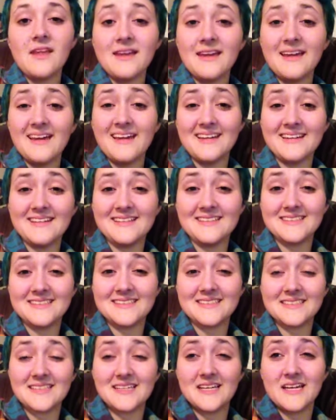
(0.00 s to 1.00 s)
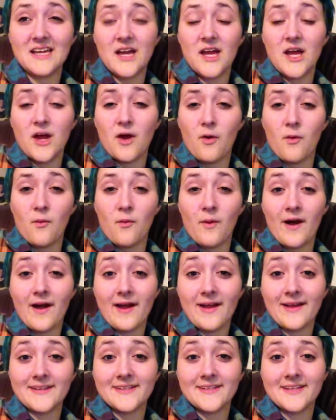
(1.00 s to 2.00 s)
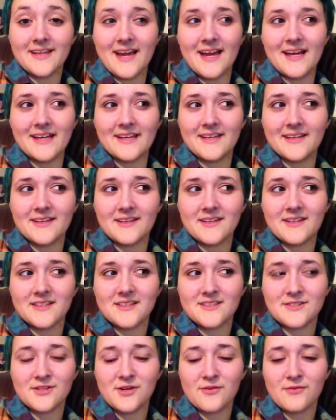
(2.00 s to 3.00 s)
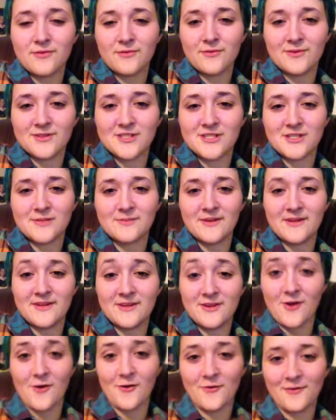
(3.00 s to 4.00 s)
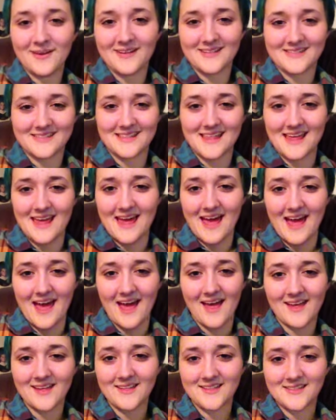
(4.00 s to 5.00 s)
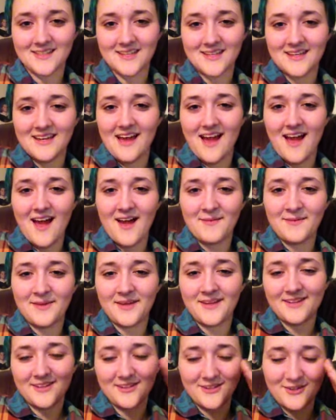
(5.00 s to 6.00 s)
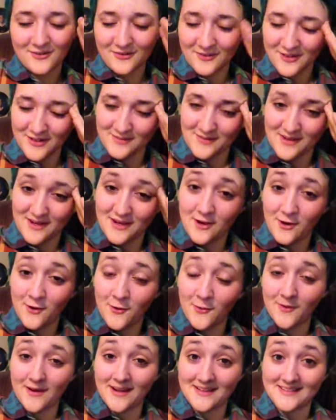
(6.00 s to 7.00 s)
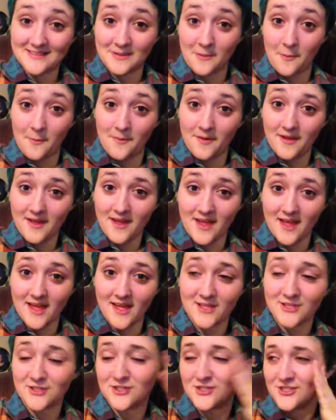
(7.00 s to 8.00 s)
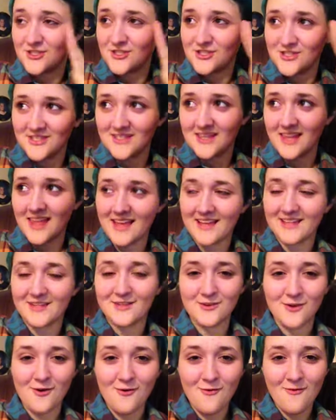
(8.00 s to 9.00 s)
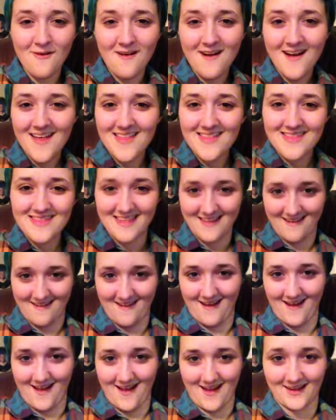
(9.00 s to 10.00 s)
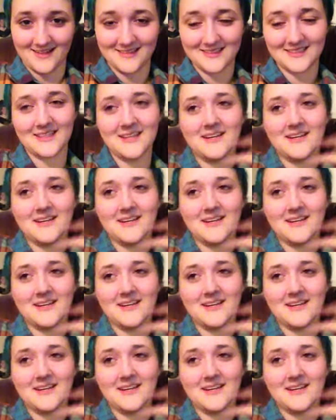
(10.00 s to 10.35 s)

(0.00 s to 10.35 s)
And why I denied it, because no one wants to be known as that. I mean, you don't want to be known as a bitch. It's just like, you don't want that.